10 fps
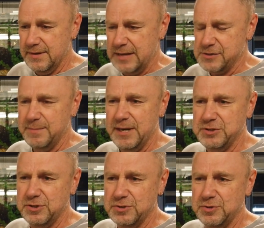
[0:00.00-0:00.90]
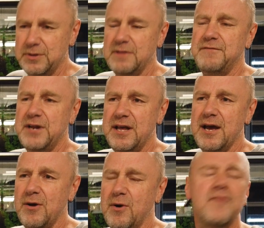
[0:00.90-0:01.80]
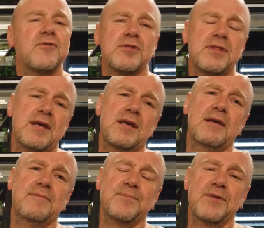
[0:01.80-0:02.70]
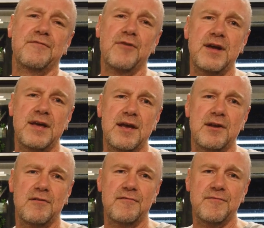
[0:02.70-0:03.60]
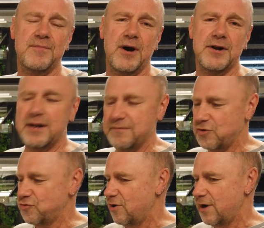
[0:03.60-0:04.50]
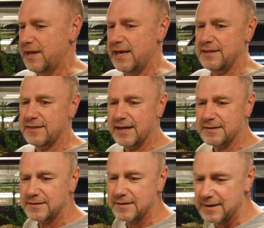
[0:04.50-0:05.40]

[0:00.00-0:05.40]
As I mentioned during the video, I've got the free hit of, I don't have to try and heat that